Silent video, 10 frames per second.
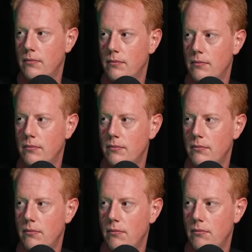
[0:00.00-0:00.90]

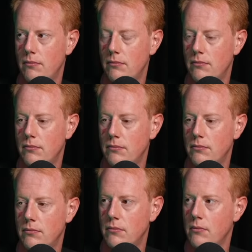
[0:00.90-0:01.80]

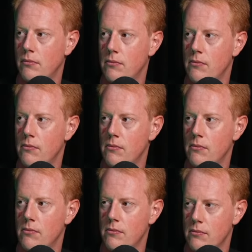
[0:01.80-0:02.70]

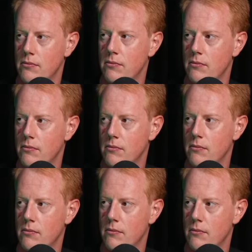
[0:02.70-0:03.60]

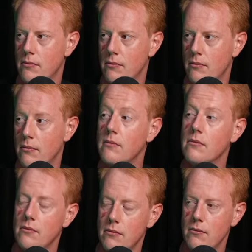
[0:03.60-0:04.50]

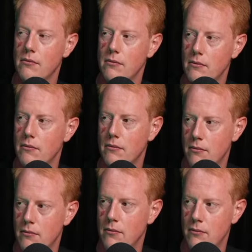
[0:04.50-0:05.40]

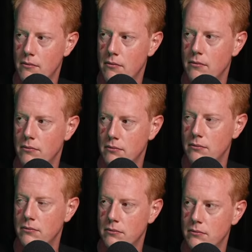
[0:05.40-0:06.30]

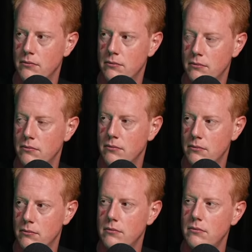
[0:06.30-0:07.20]

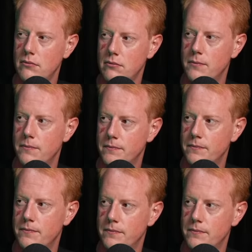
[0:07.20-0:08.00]
(not speaking)